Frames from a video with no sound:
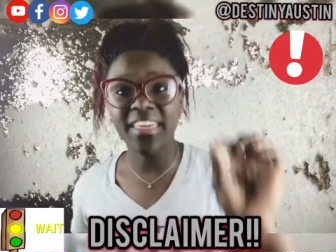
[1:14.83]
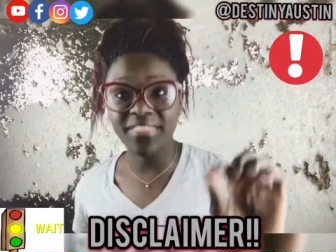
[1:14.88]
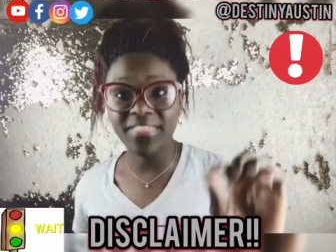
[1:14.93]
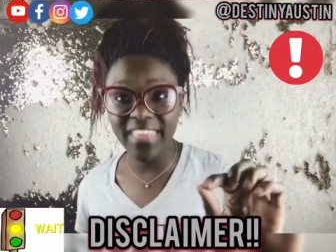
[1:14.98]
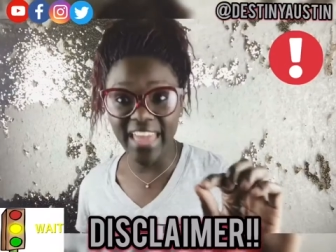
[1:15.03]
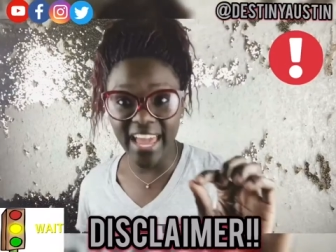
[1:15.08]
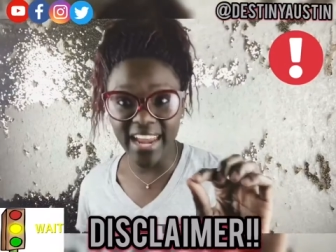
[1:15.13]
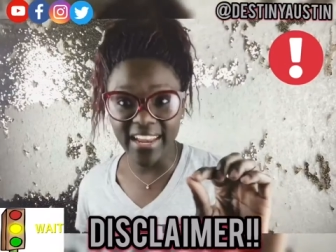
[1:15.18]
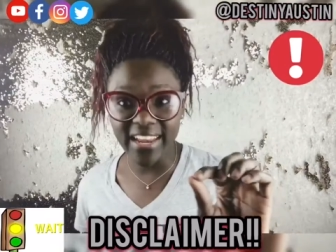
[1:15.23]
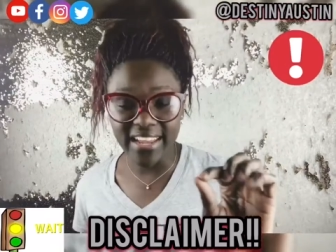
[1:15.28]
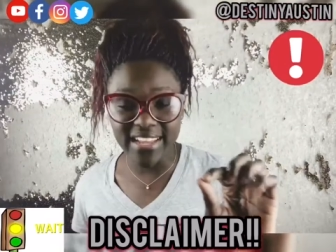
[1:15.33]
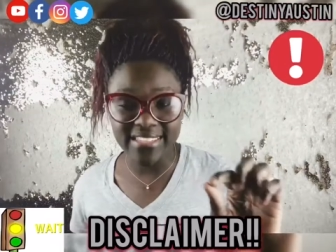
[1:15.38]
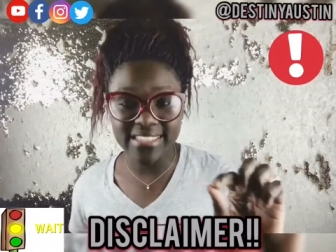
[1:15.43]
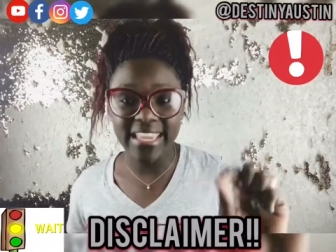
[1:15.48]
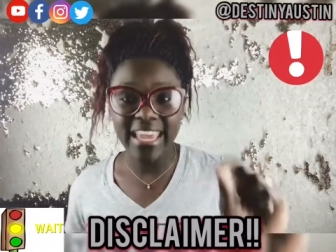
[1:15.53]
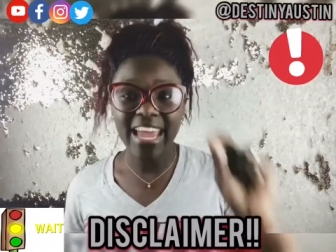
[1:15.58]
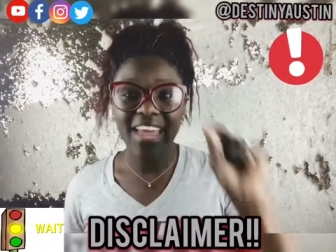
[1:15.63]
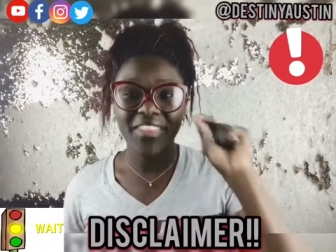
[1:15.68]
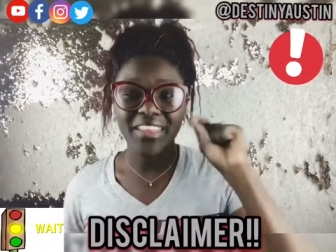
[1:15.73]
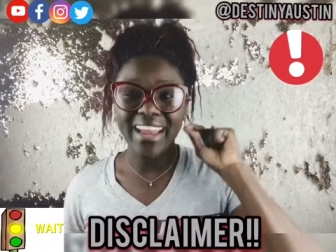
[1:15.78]
and that is
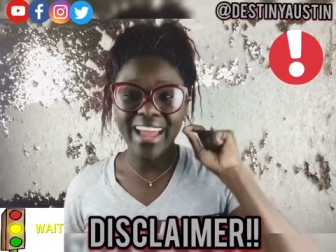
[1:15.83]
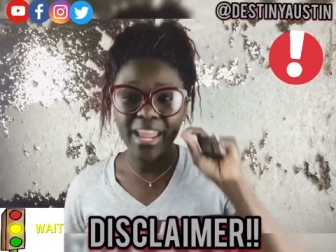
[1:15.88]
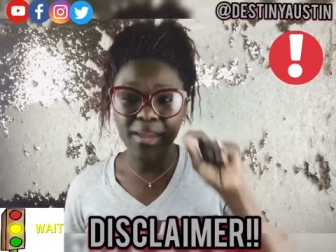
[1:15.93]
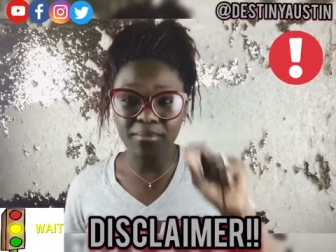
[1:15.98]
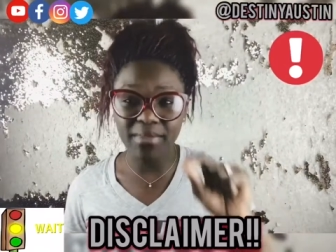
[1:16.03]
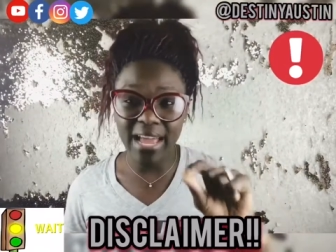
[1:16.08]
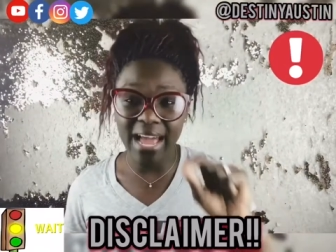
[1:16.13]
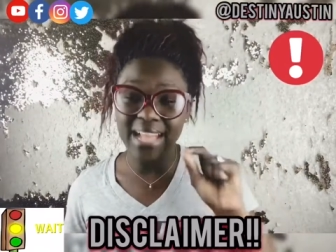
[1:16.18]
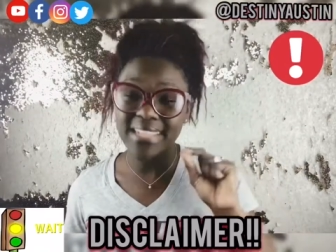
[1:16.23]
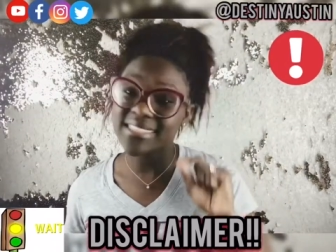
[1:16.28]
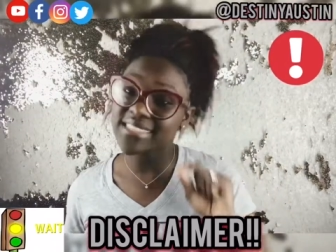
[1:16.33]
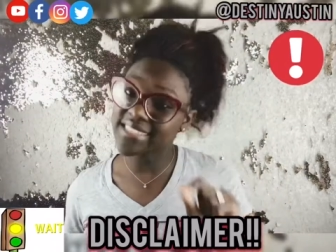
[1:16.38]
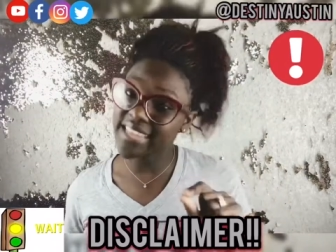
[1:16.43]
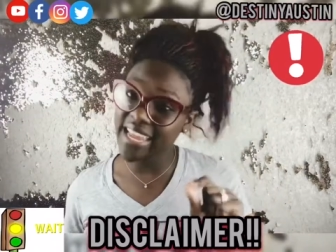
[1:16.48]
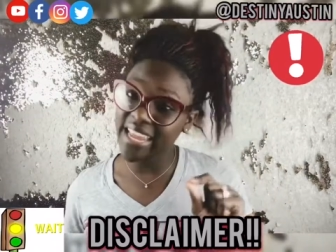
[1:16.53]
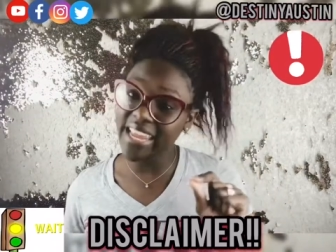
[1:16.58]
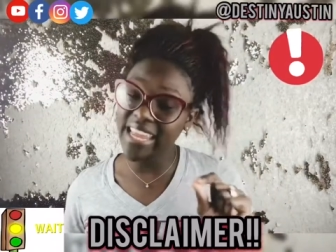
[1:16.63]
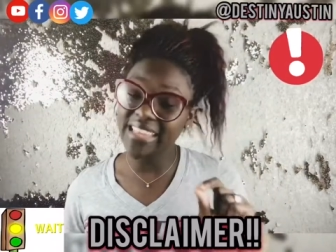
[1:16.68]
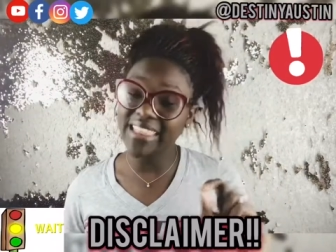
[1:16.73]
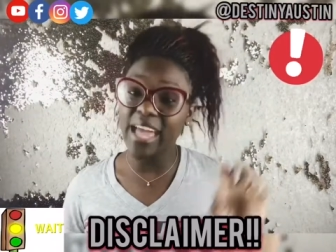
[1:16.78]
that I am not
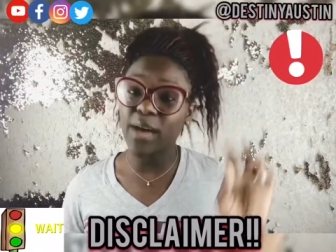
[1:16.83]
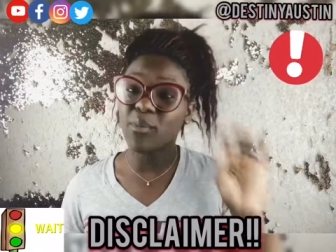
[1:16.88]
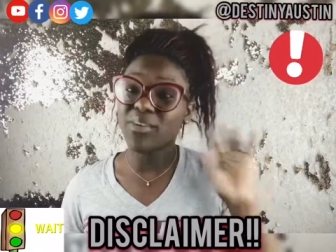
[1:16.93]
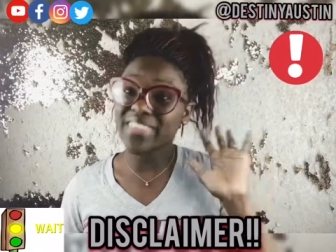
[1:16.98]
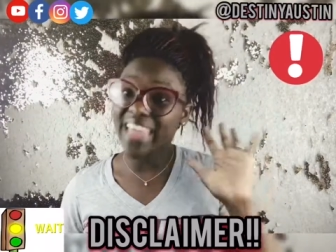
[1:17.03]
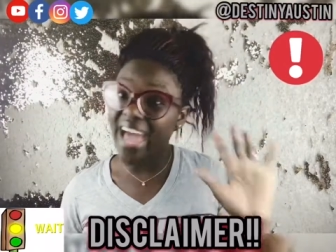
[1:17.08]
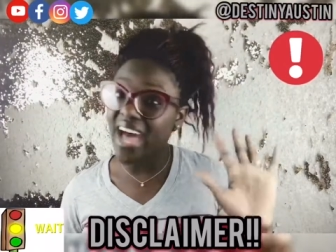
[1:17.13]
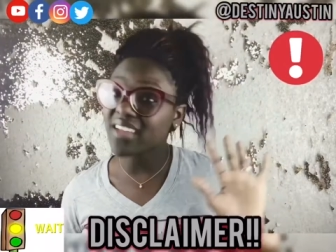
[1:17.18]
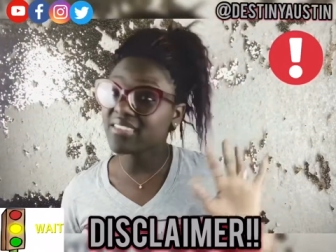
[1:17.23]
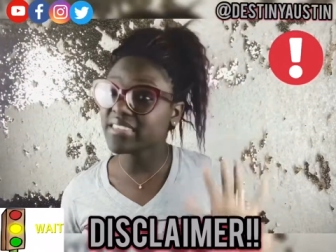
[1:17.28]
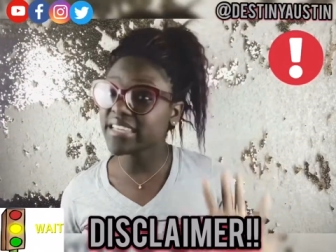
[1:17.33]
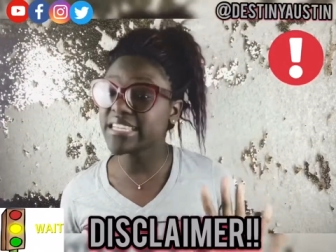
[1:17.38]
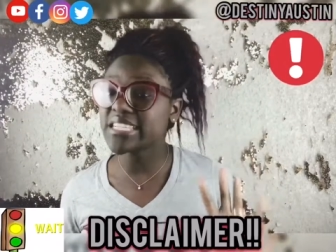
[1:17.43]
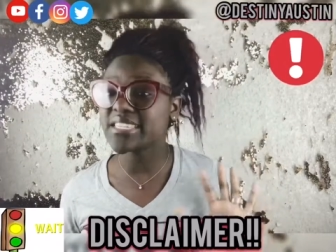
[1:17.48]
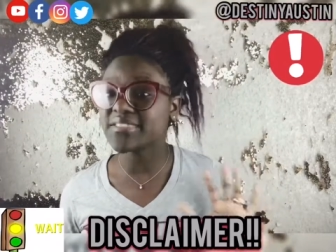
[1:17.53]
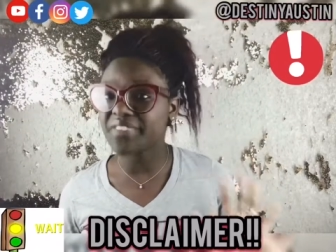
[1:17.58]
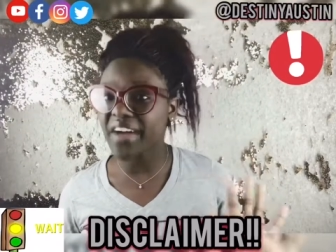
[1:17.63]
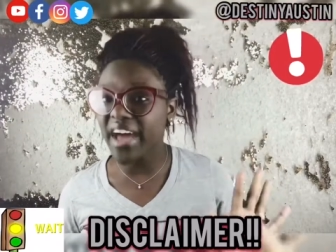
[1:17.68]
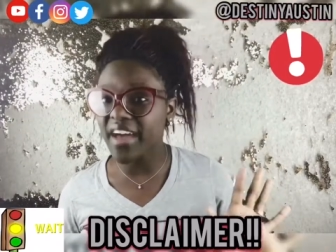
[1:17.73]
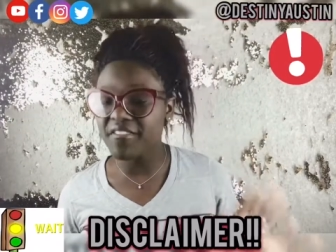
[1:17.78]
saying that without
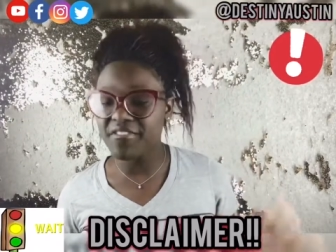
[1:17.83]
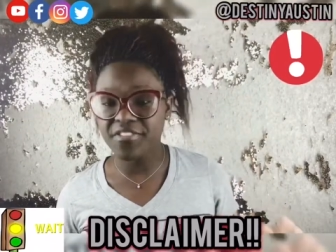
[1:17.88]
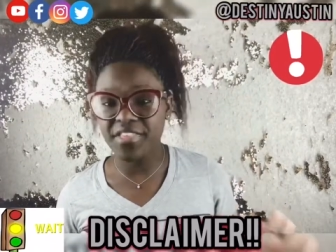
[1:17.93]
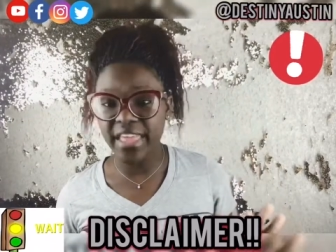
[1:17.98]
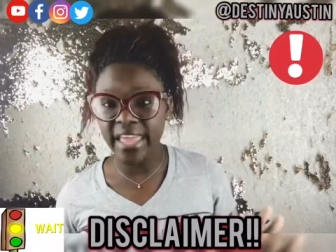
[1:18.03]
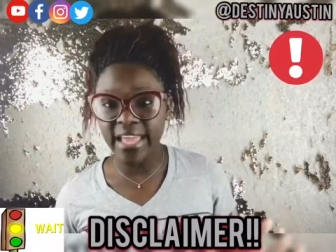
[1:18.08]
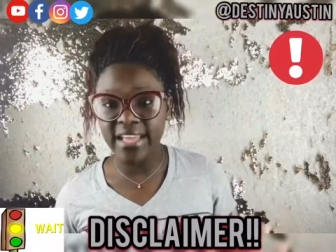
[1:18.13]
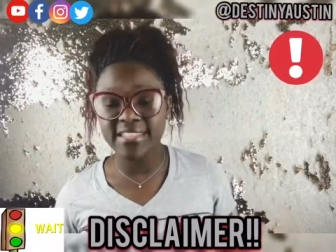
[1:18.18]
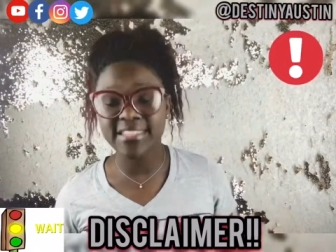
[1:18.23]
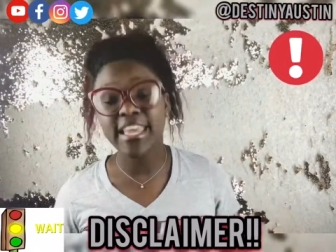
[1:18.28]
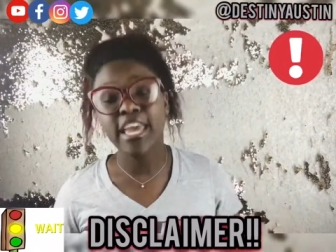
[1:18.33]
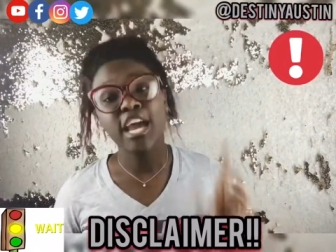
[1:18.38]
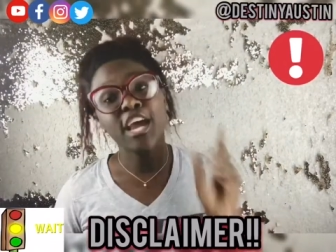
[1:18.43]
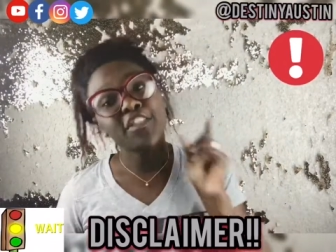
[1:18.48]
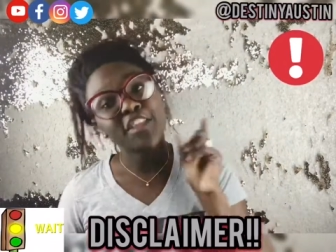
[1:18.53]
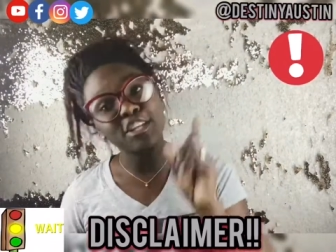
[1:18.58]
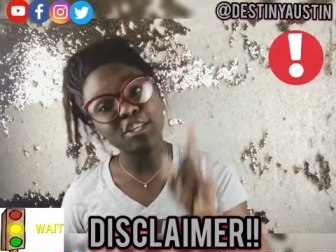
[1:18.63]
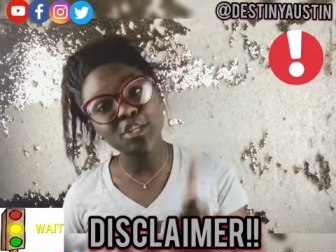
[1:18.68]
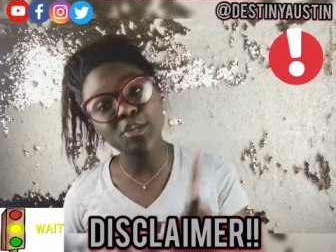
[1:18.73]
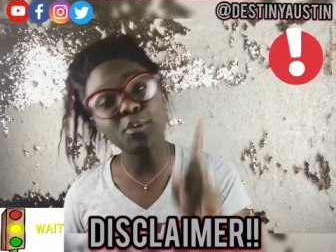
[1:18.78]
these five things
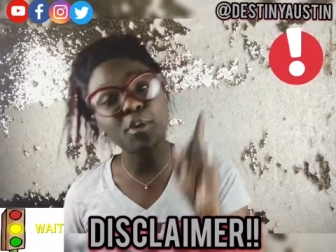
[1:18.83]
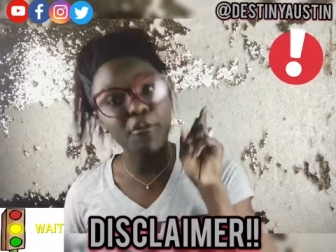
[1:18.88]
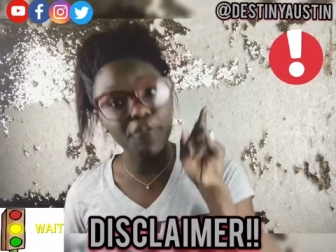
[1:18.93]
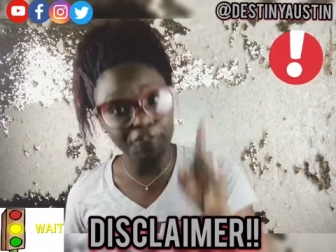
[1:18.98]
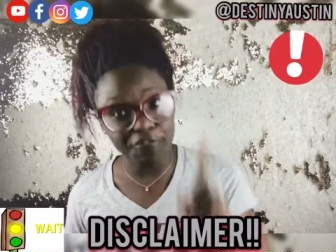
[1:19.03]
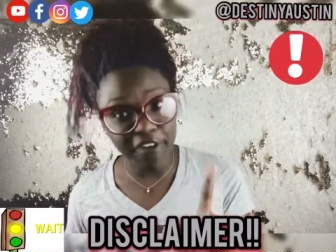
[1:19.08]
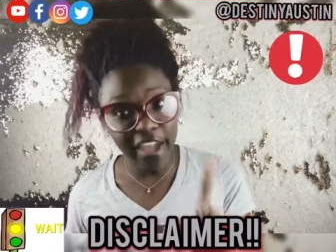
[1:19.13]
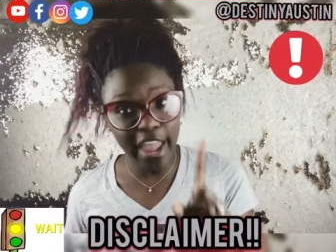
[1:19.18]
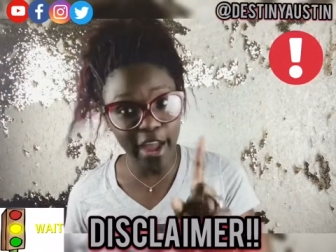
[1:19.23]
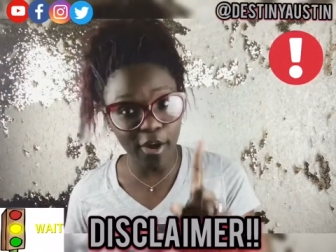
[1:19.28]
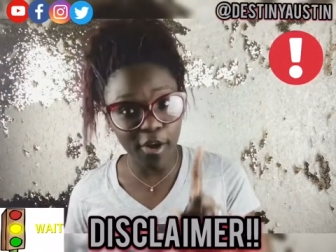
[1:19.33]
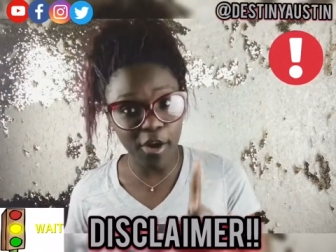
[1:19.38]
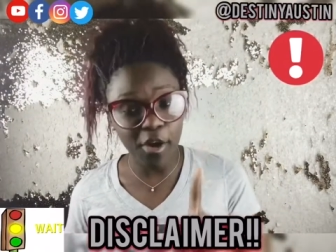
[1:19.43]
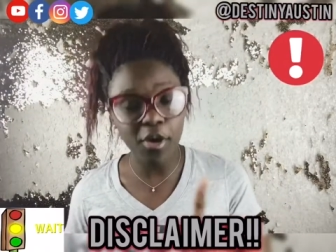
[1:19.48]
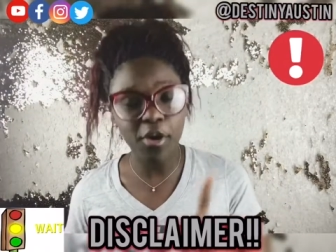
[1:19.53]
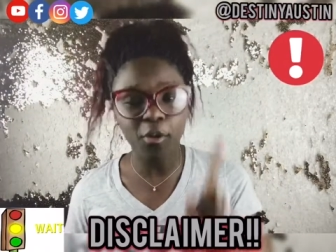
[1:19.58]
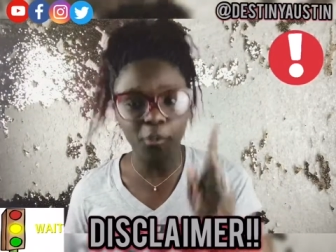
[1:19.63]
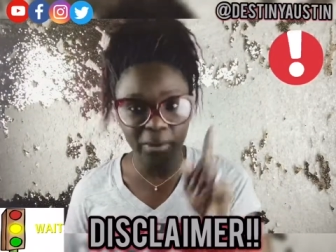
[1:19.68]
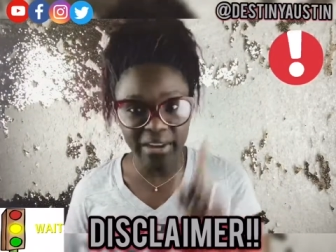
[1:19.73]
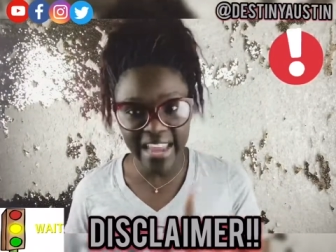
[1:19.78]
that you will fail
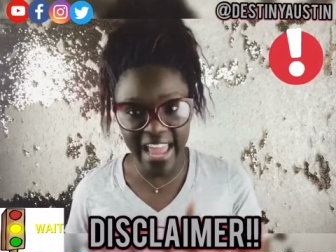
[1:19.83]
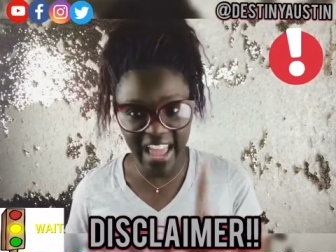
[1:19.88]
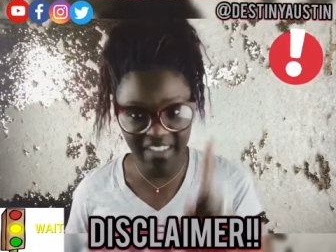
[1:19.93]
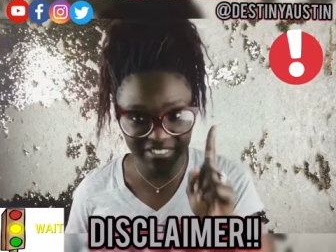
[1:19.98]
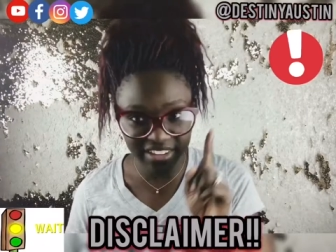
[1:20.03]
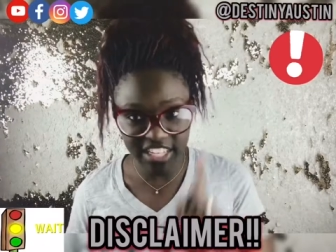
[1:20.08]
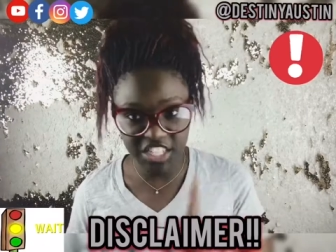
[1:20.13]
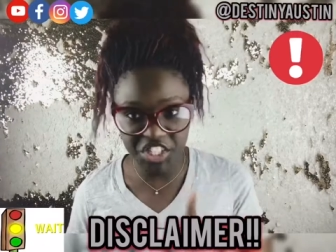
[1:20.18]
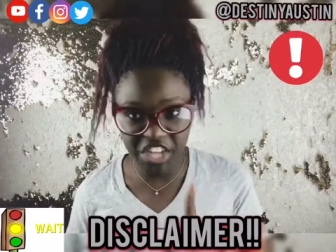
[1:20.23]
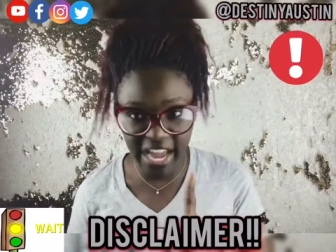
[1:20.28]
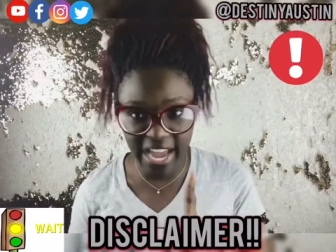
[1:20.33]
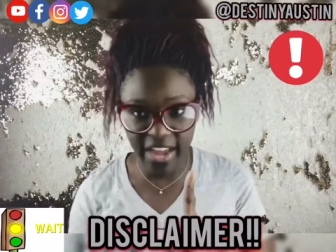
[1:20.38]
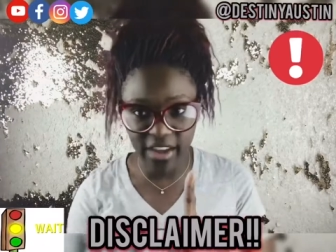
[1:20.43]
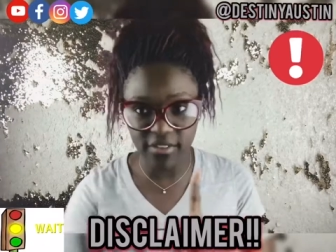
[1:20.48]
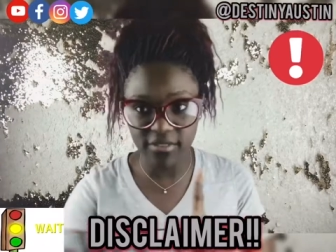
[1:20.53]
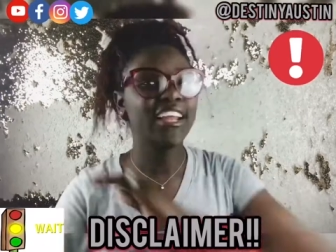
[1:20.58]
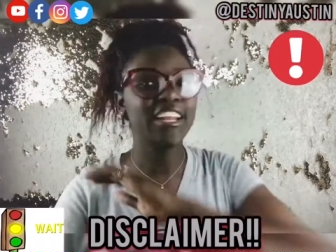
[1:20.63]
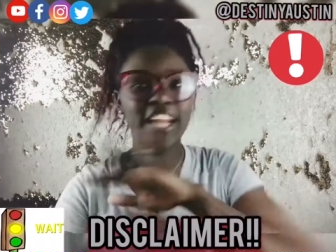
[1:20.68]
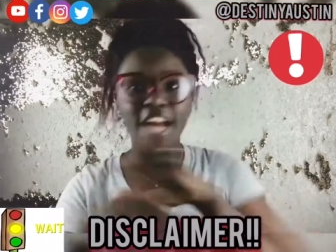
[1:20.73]
when having a child.